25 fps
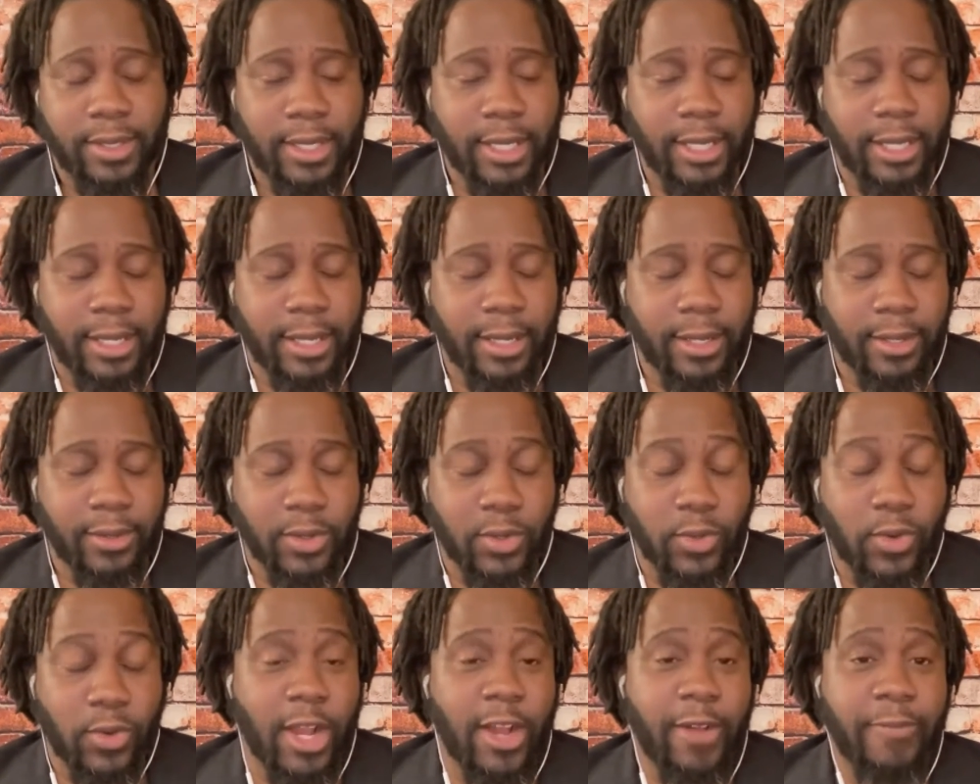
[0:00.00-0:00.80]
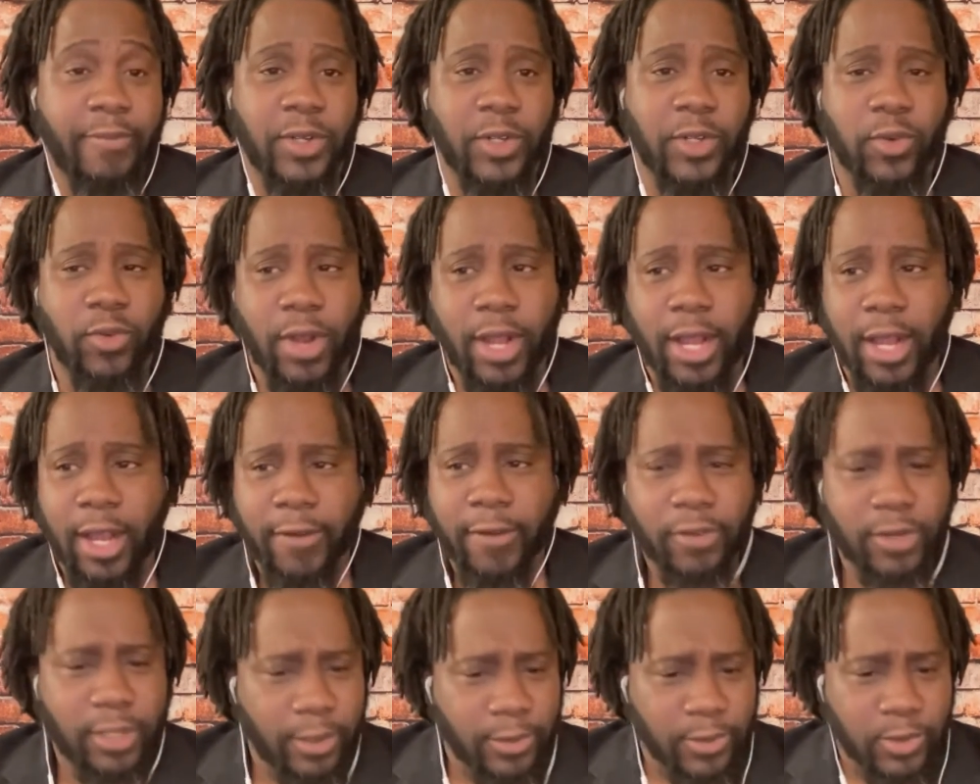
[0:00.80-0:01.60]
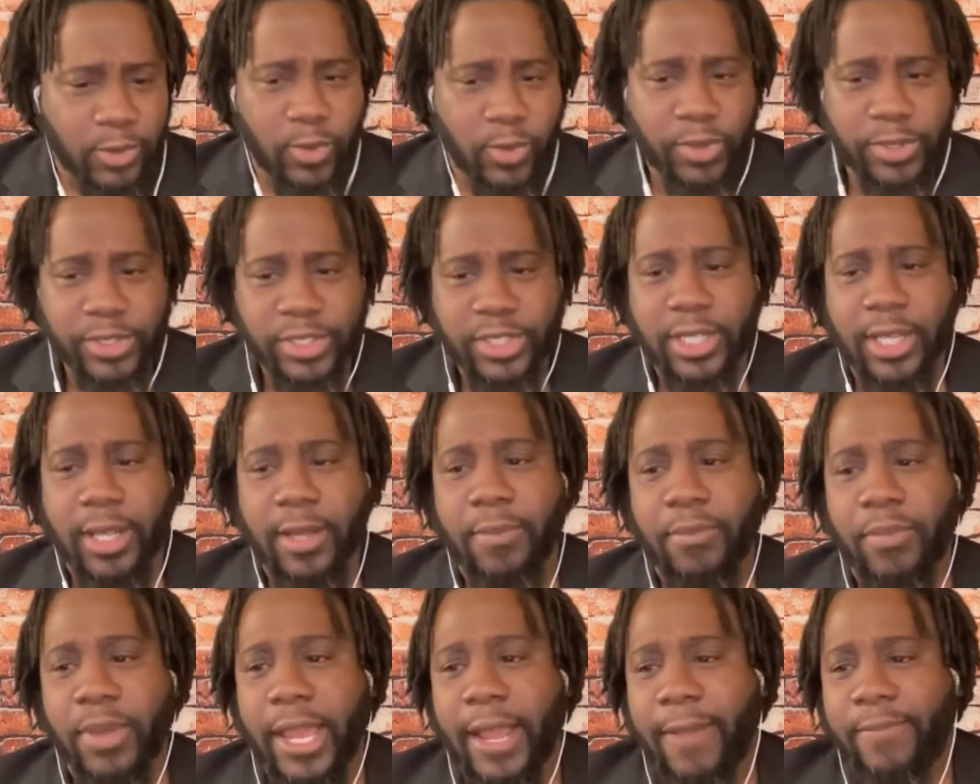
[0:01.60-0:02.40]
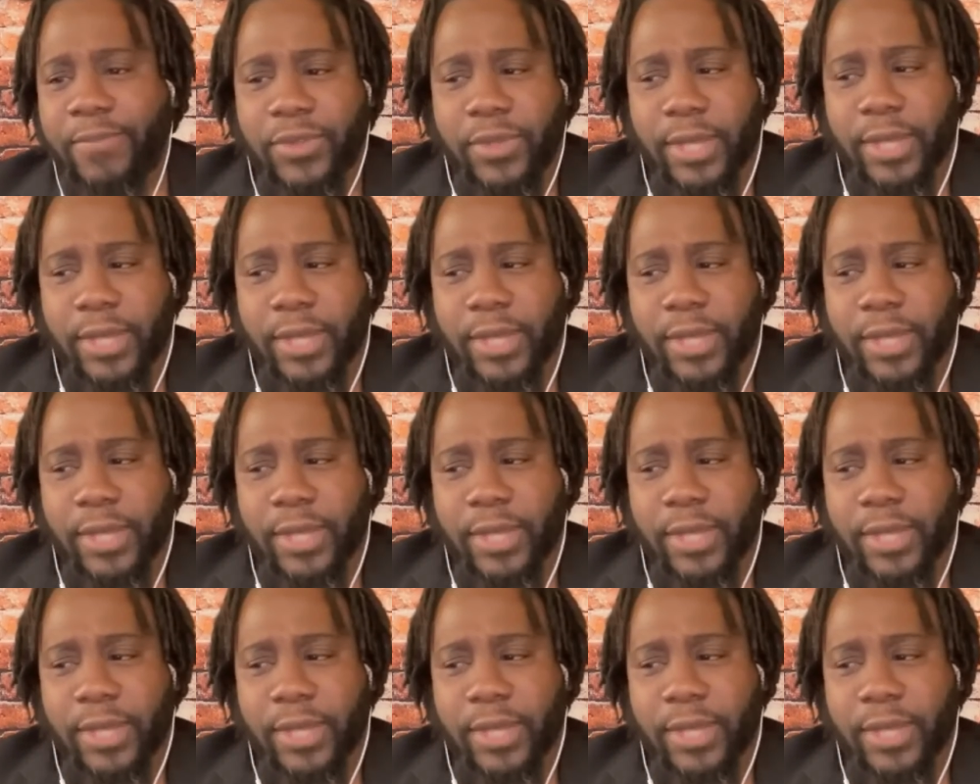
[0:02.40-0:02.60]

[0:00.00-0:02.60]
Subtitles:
in Krav Maga, close quarters combat,